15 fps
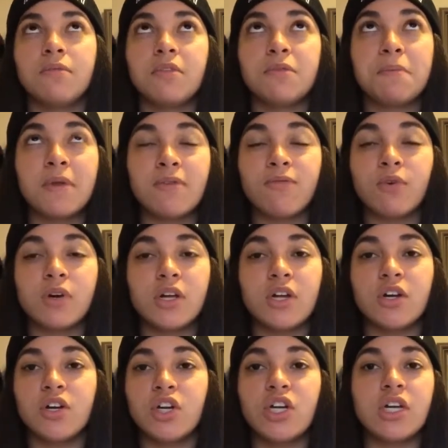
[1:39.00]
It's been forty
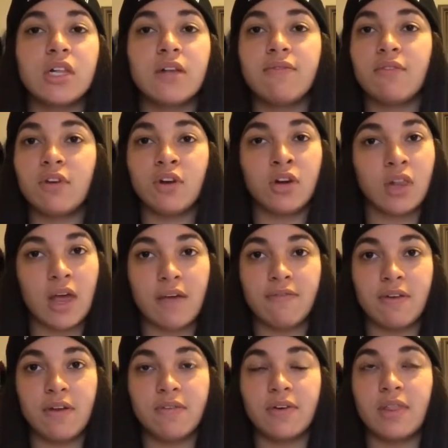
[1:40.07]
years, she lived her life
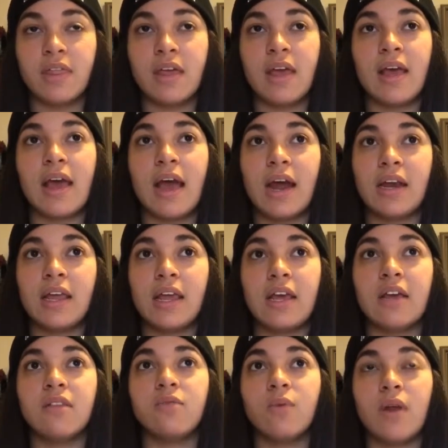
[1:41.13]
and everything, had
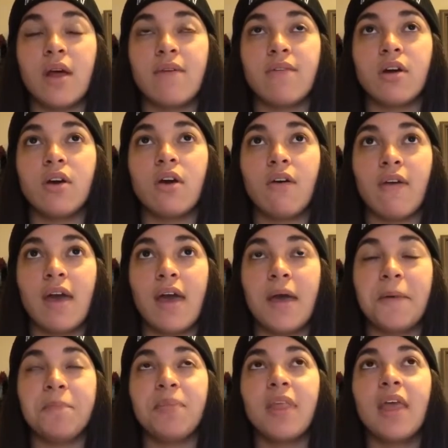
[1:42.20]
kids, whatever,
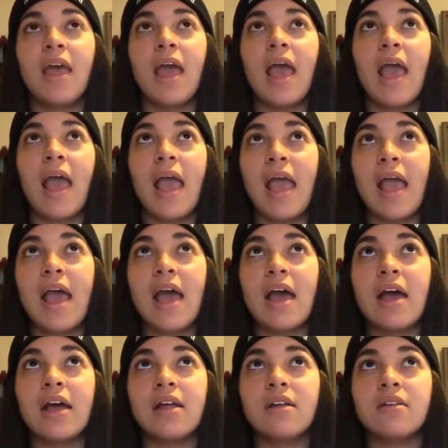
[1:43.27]
okay?
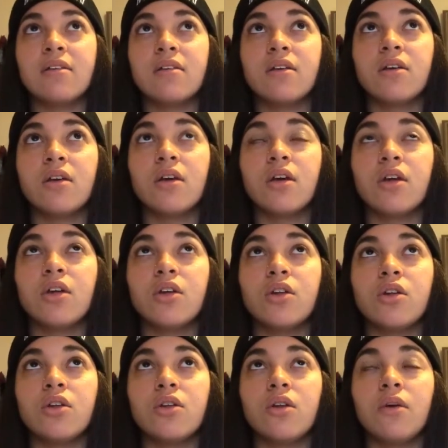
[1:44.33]
And
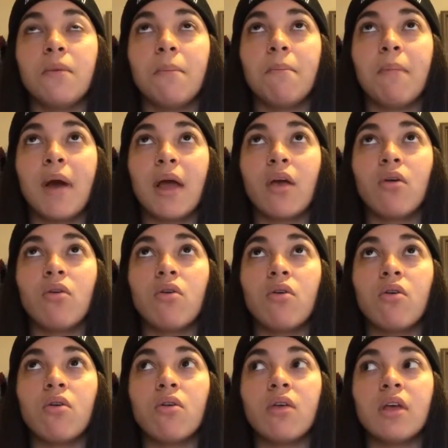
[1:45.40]

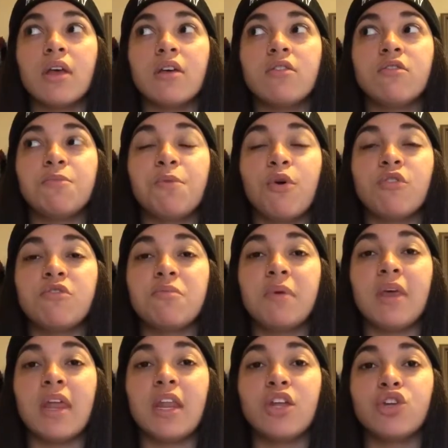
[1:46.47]
Michael is supposed to be
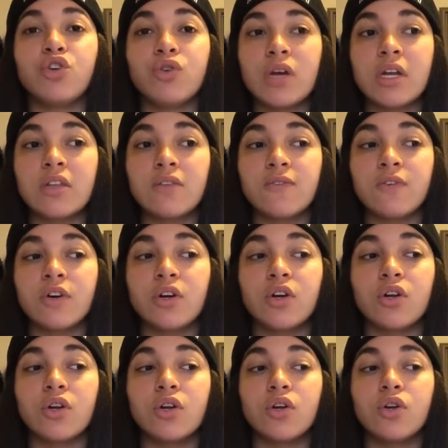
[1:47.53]
getting
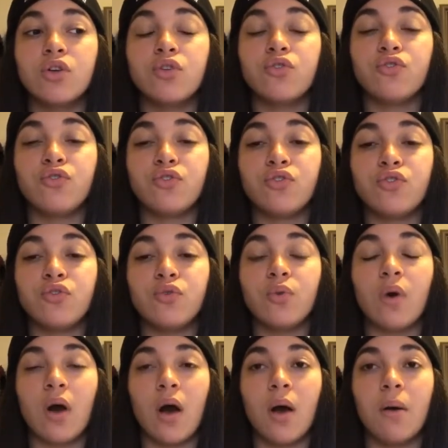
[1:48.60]
transferred
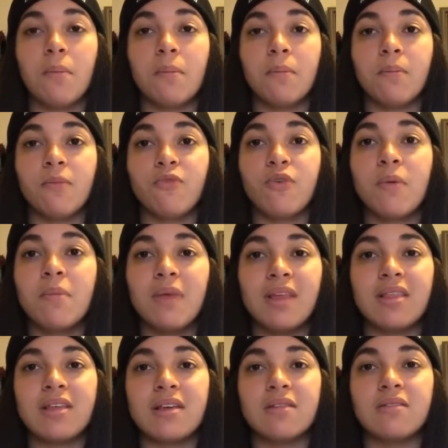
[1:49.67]
to, um, from
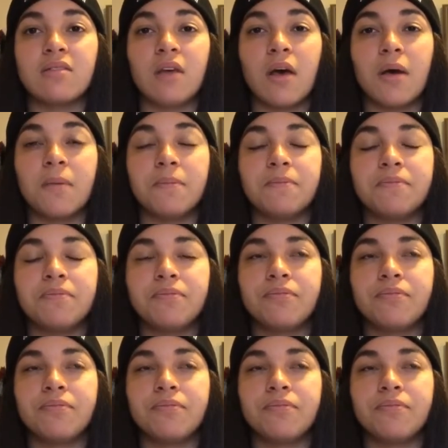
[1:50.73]
like this, um,